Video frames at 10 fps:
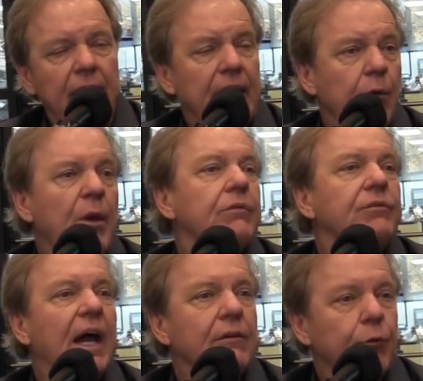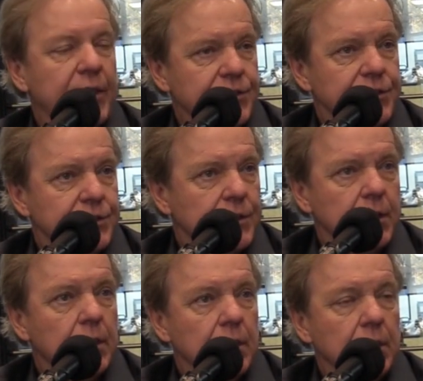And I ran five races
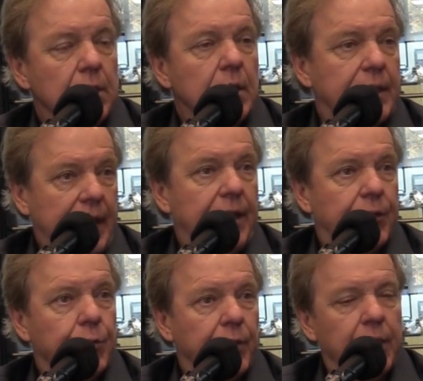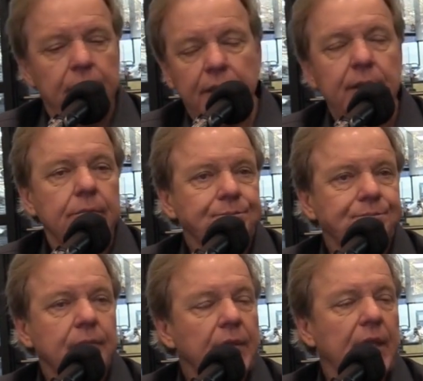in 83, and
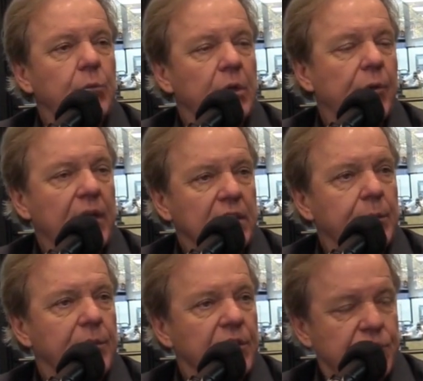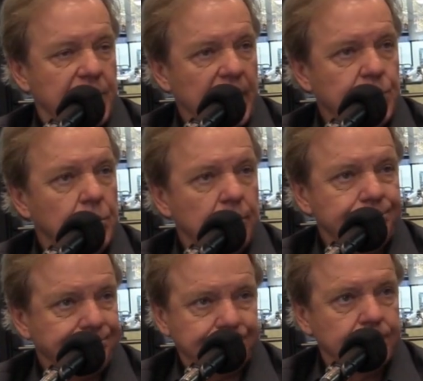then we ran a limited schedule
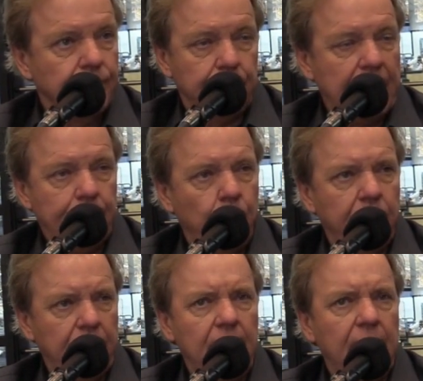from that point